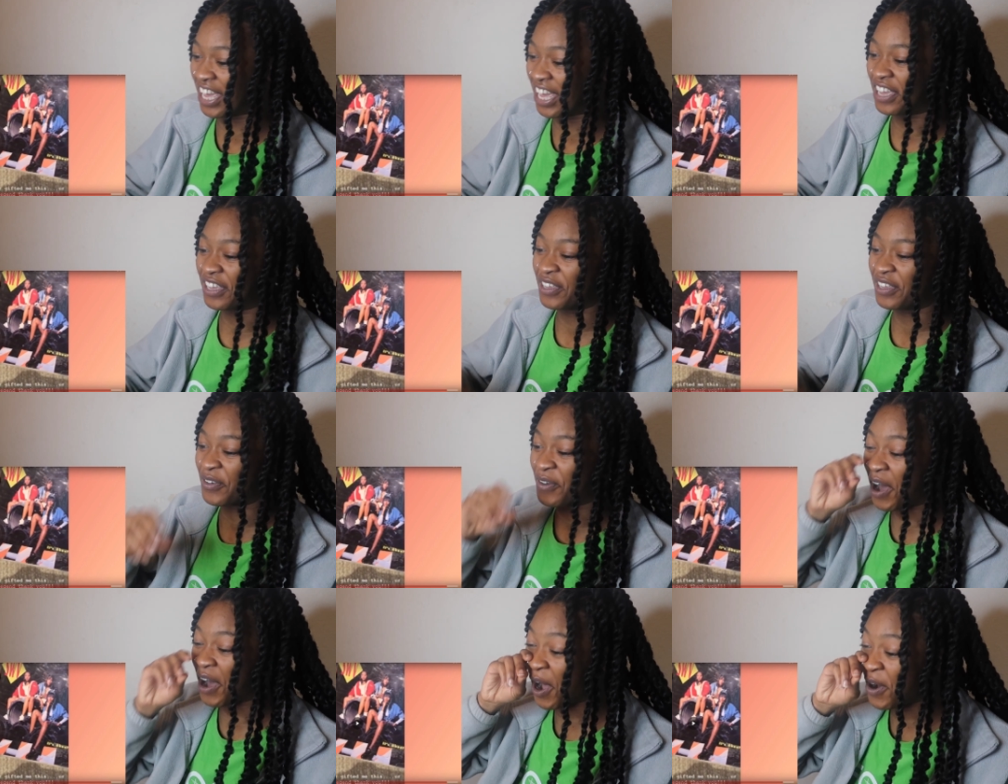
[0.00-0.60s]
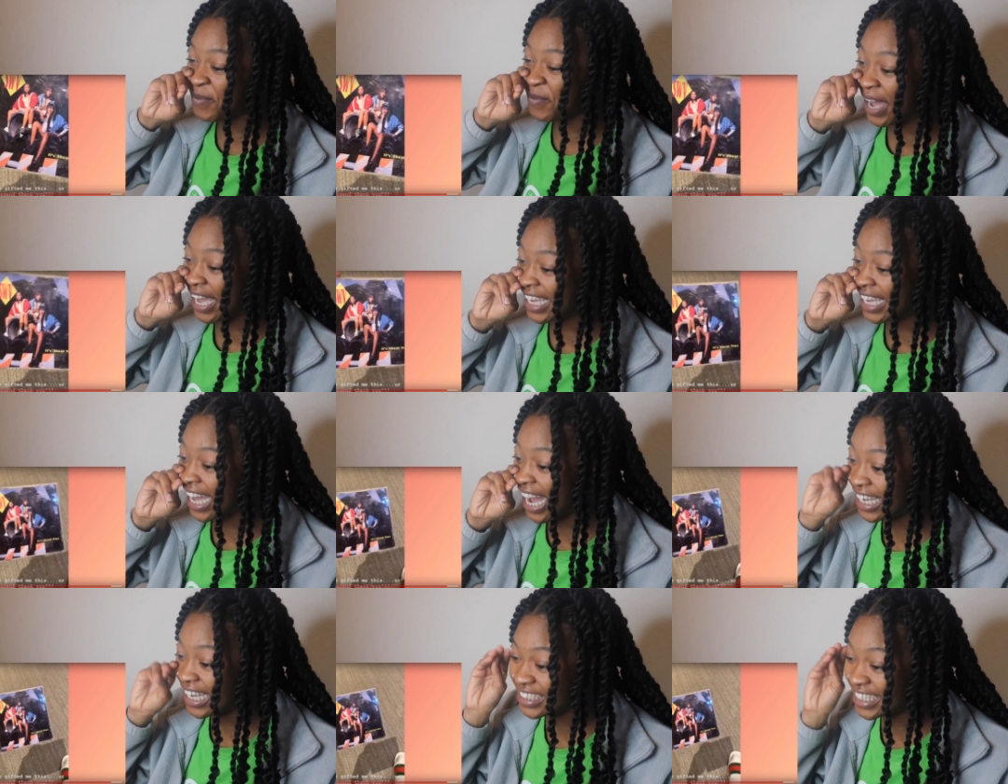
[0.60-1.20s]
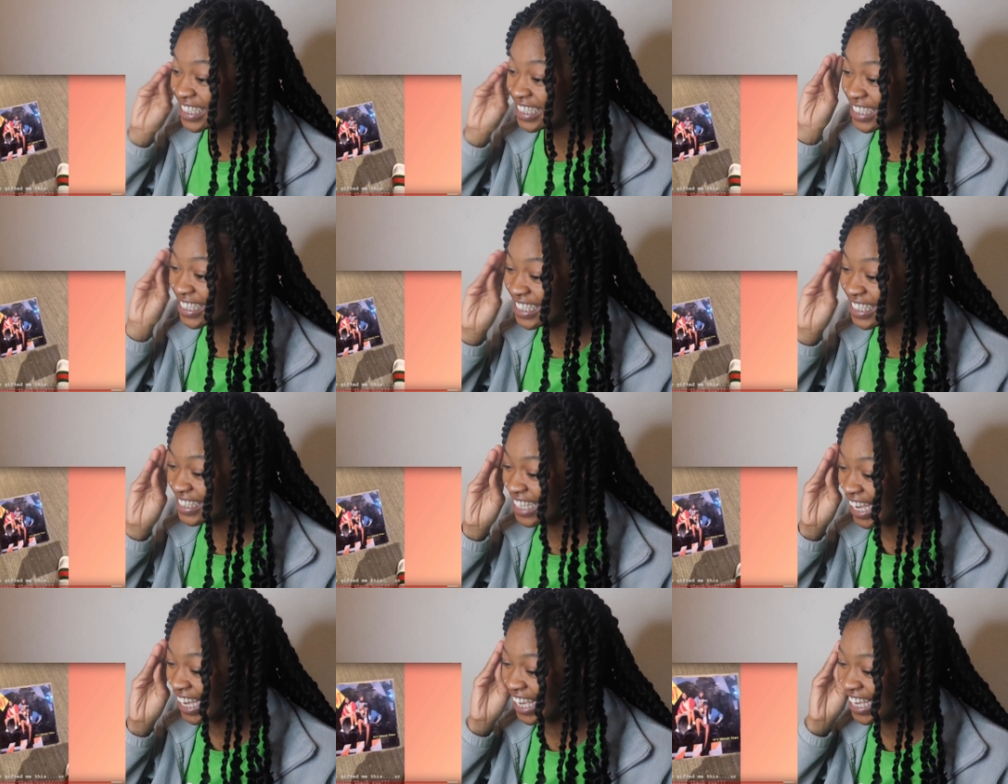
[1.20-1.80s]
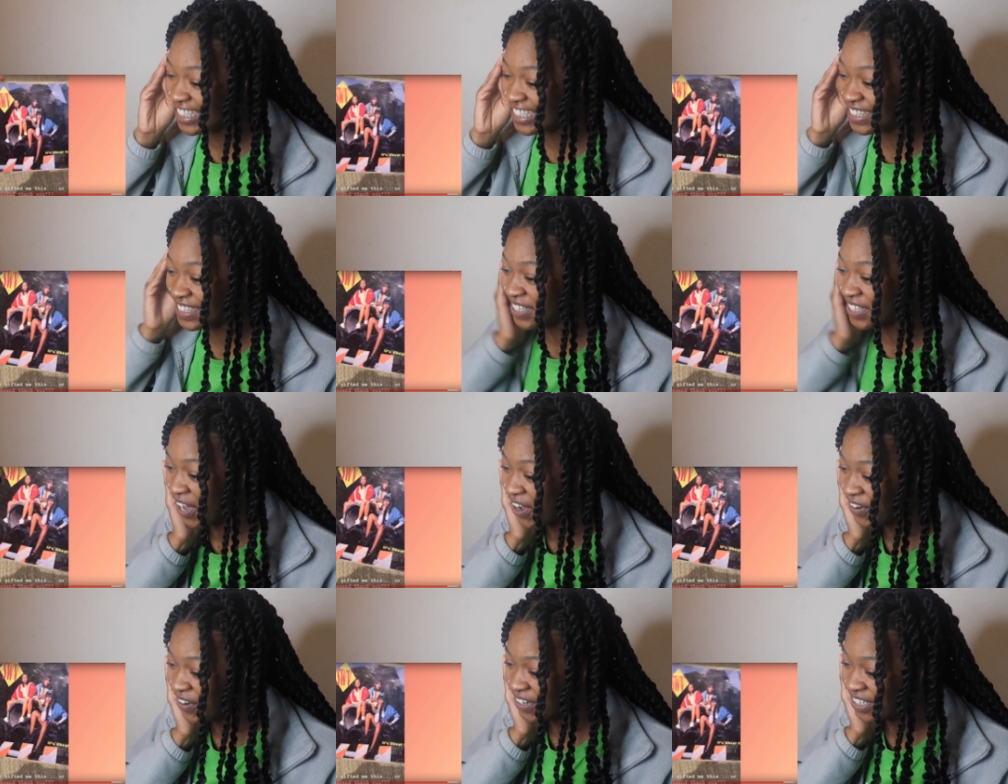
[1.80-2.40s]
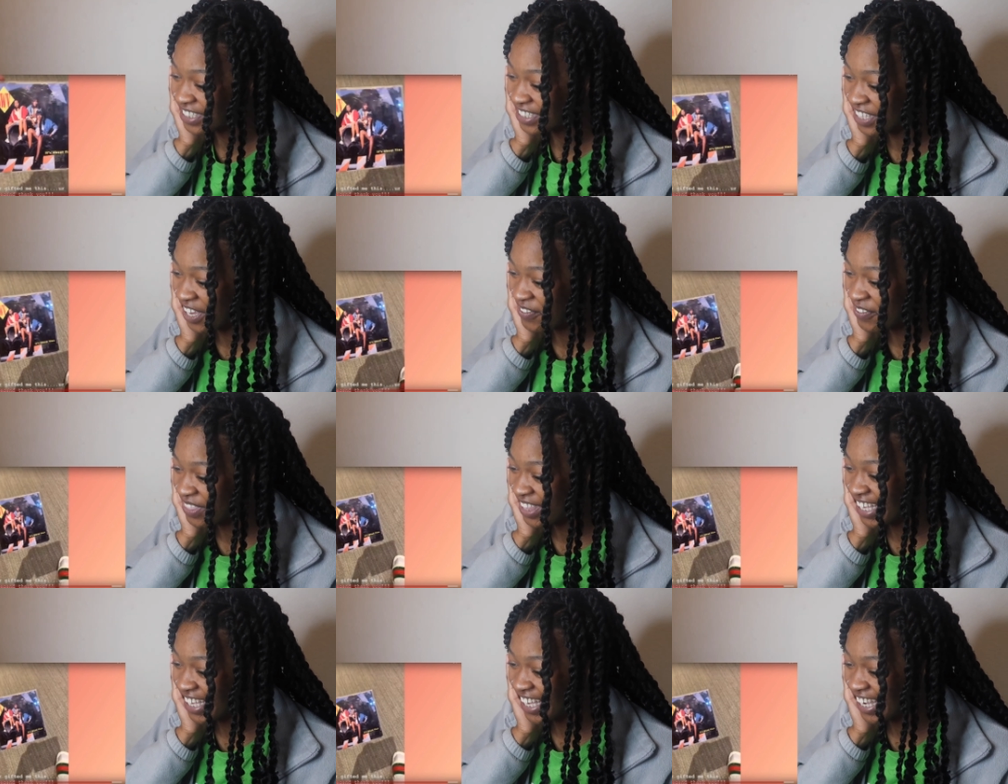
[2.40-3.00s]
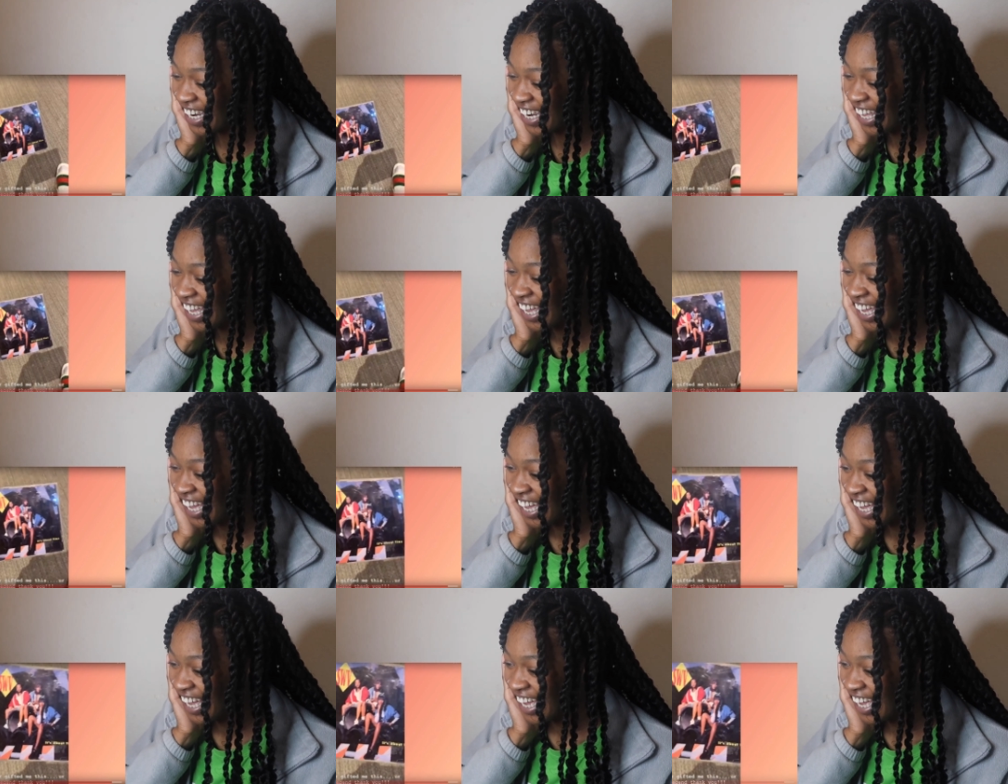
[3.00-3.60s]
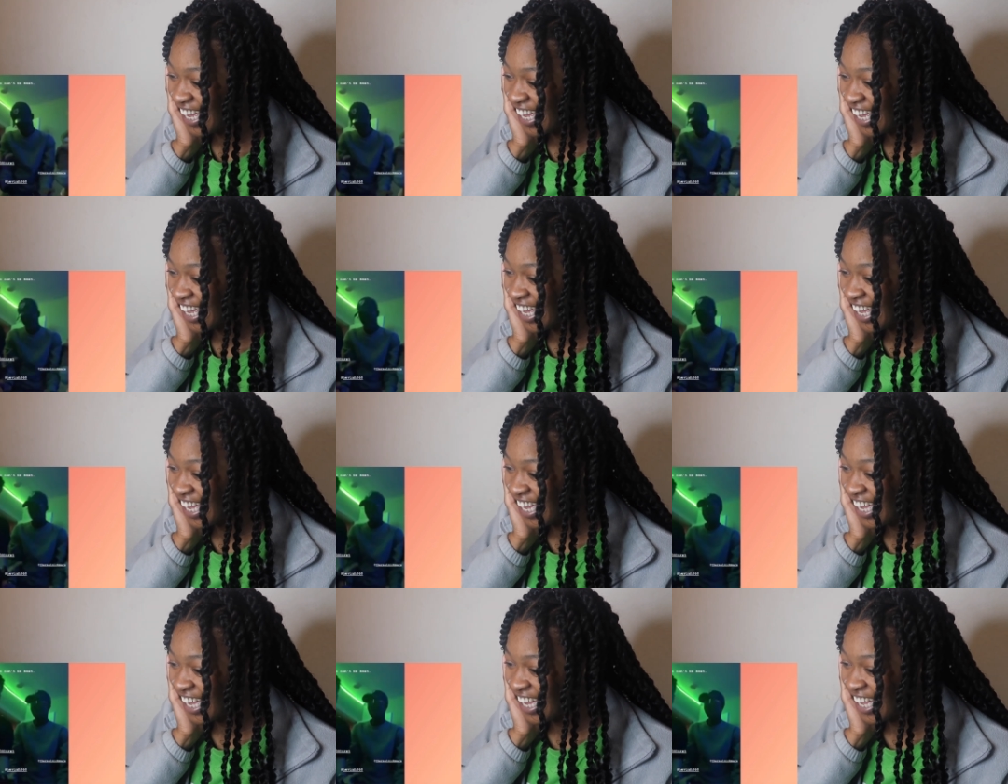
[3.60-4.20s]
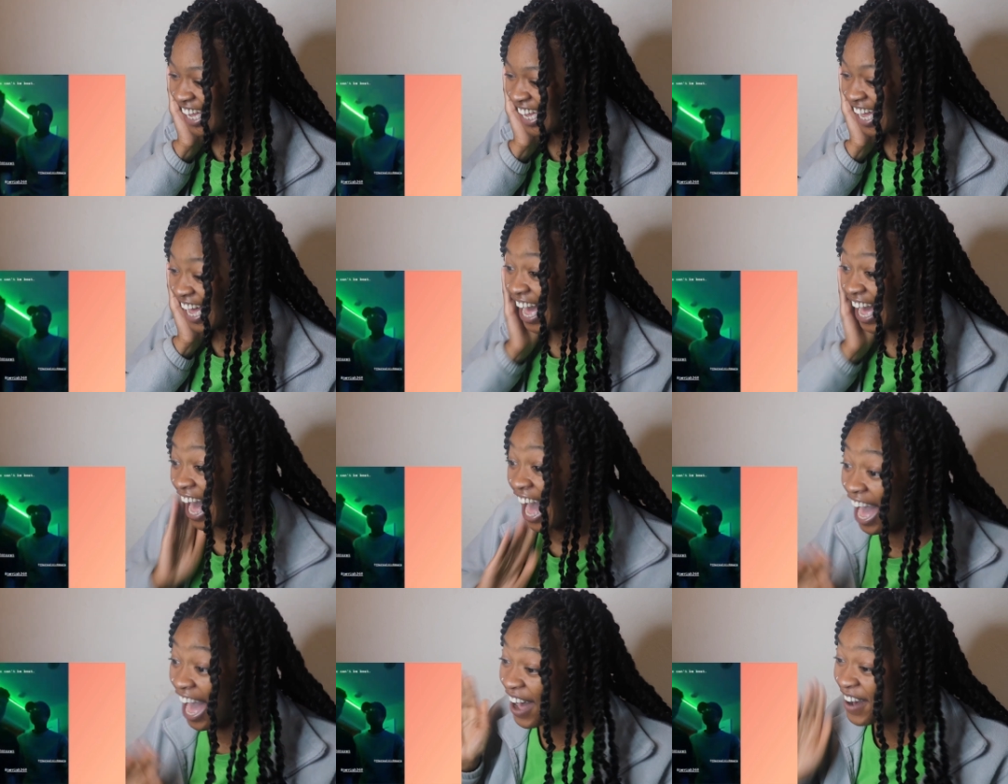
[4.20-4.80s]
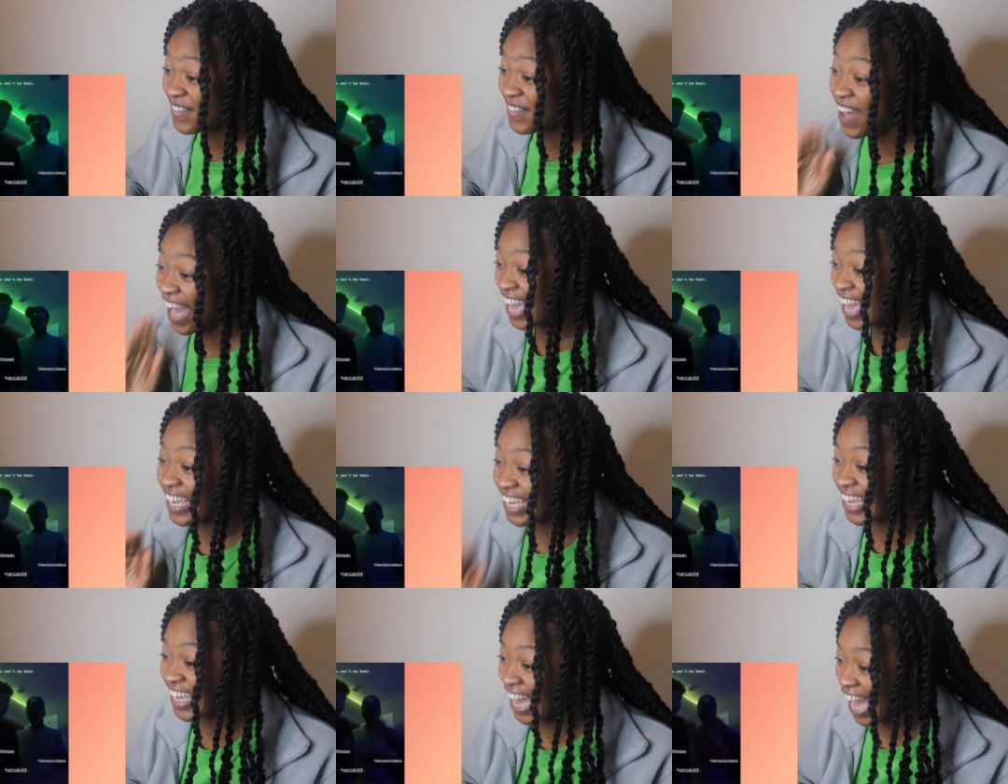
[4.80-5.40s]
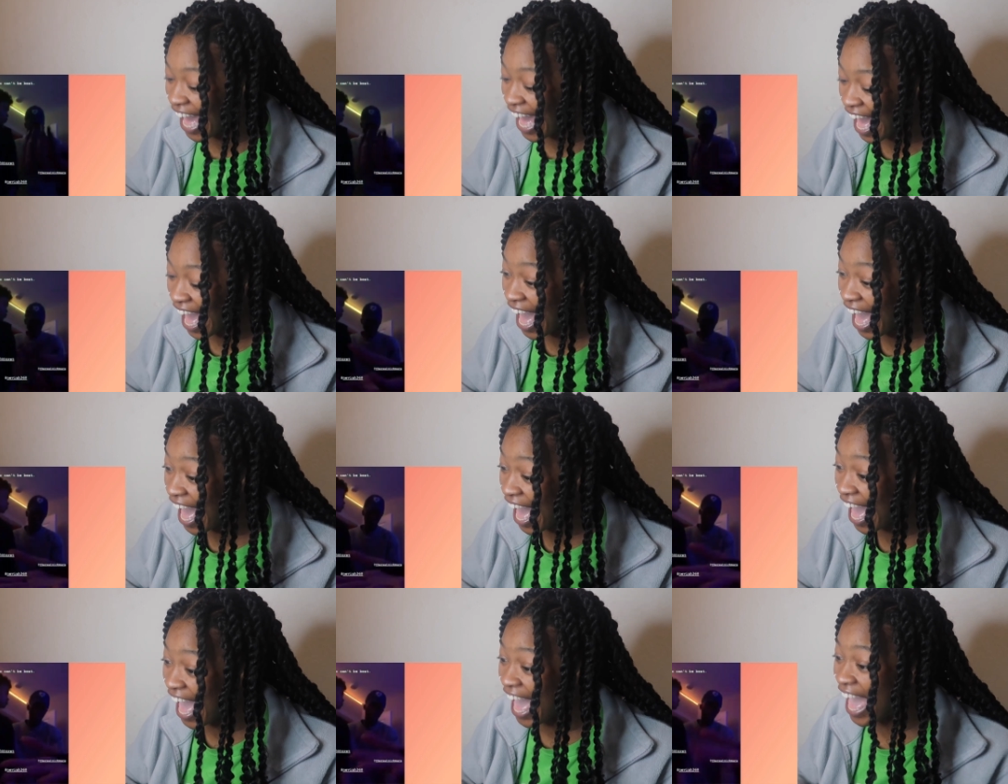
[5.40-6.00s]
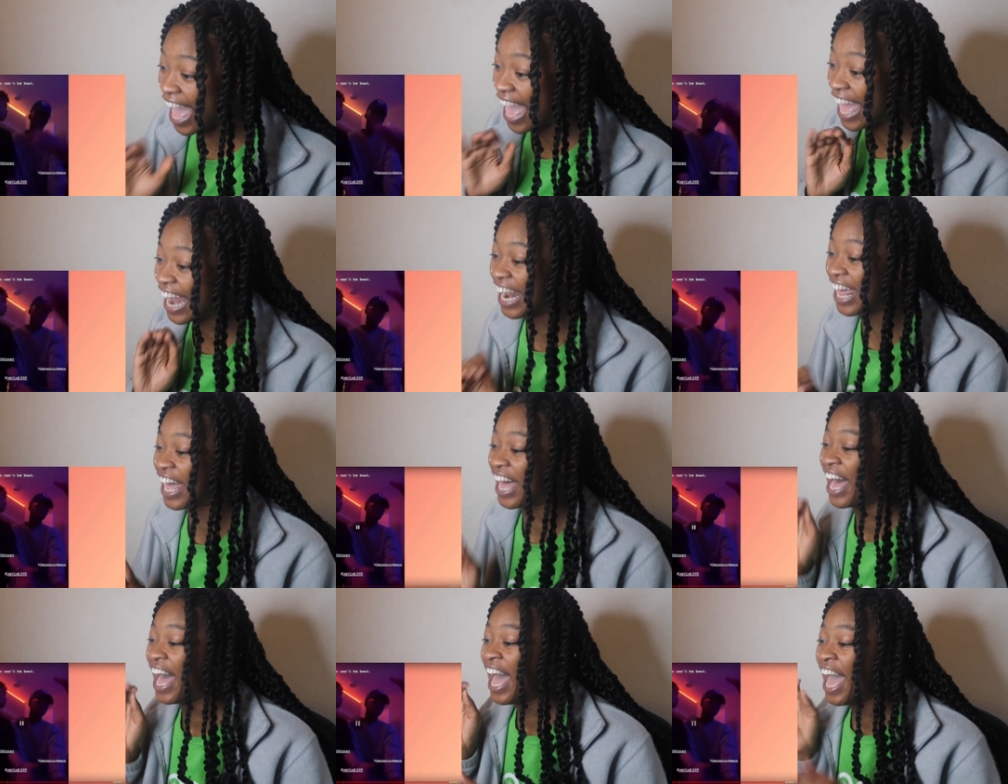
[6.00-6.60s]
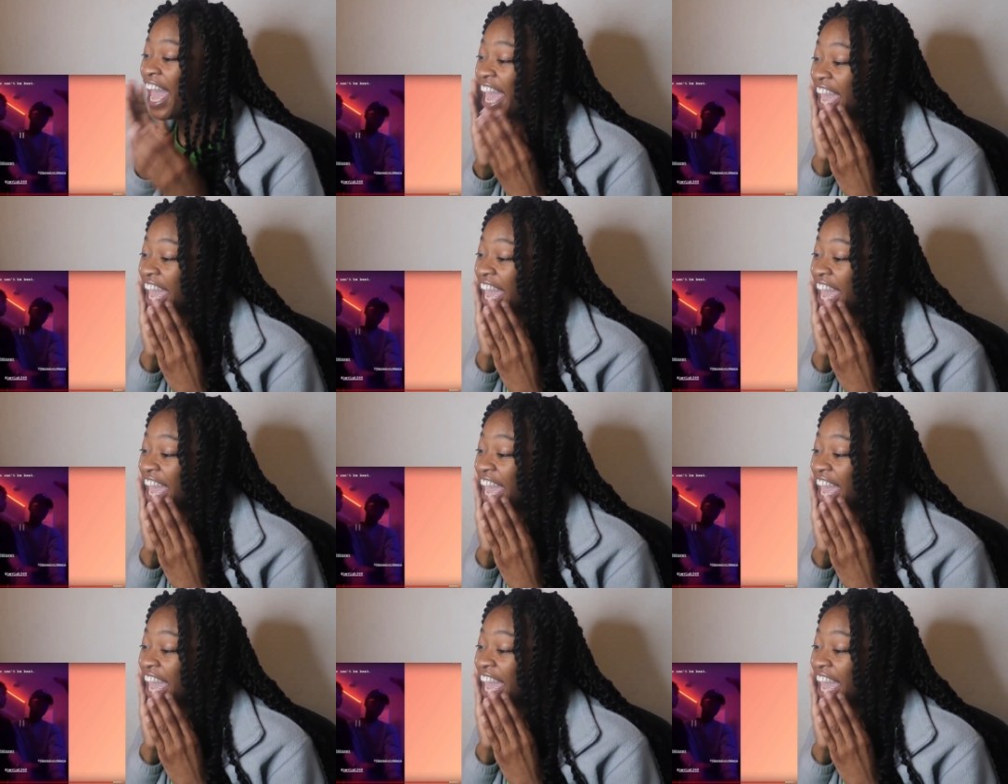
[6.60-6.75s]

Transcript: Thank you. Oh my gosh, is this like his song or something? Oh my god!